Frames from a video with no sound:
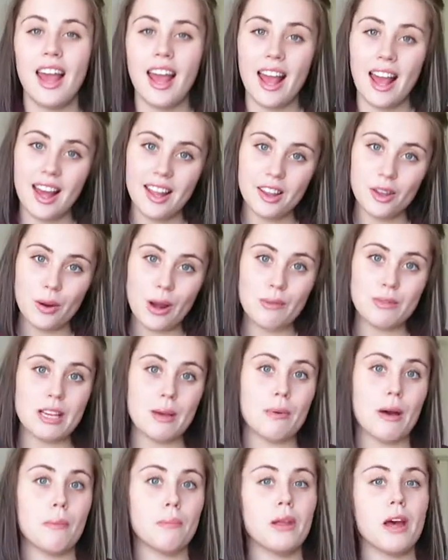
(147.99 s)
And their
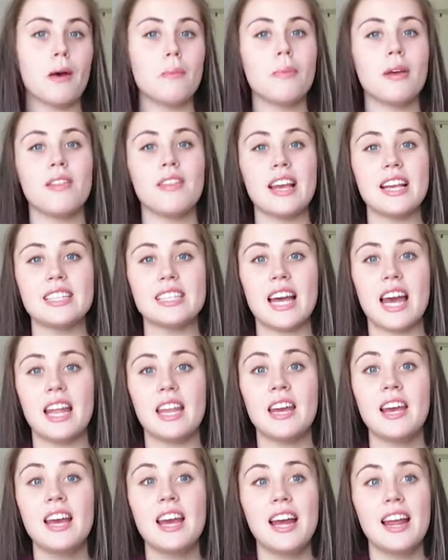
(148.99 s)
website popped up and they
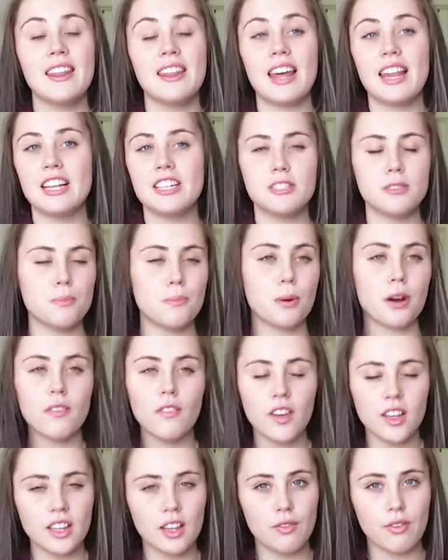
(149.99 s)
said that it's
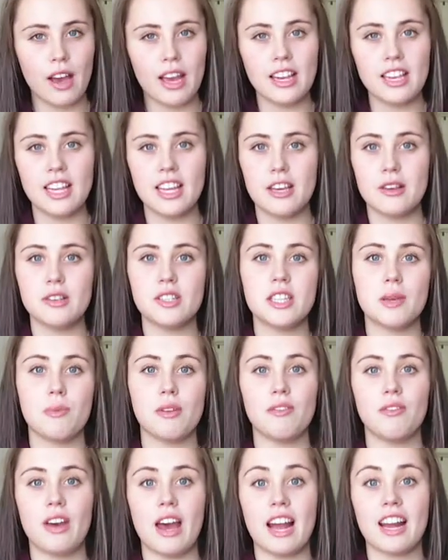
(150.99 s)
perfectly fine to use them.
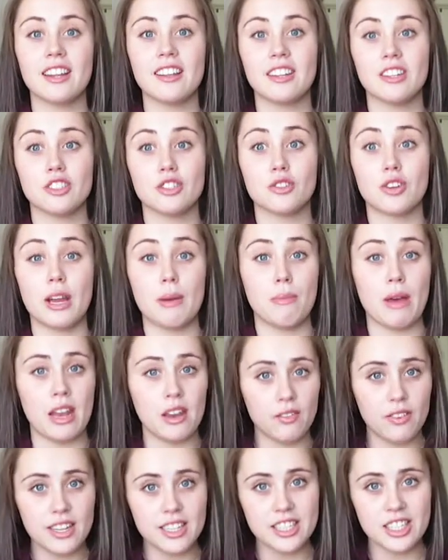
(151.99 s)
In fact, there's great
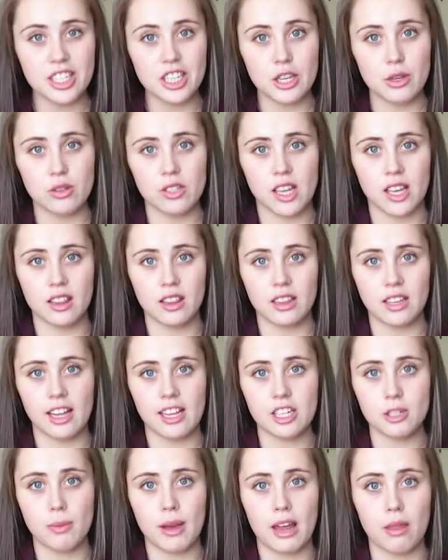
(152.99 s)
benefits to using the
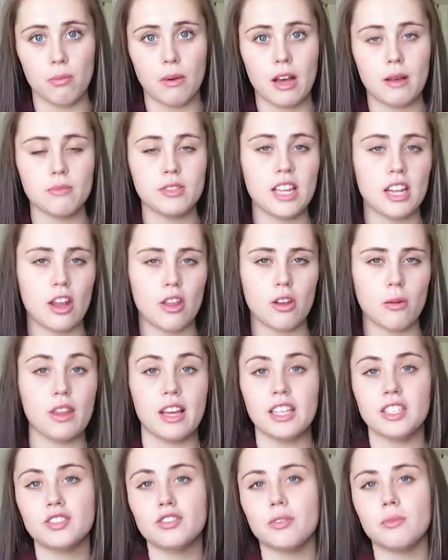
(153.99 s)
Lush bath bombs and other
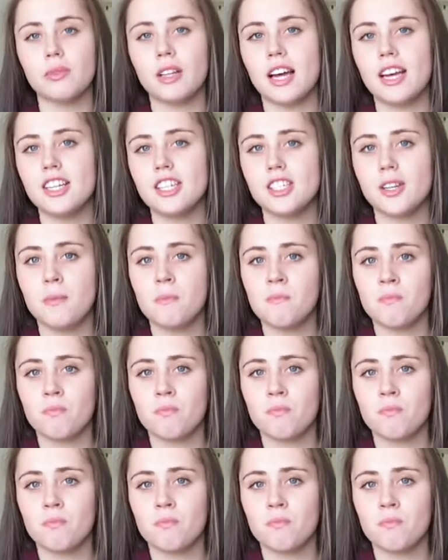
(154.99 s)
things from Lush.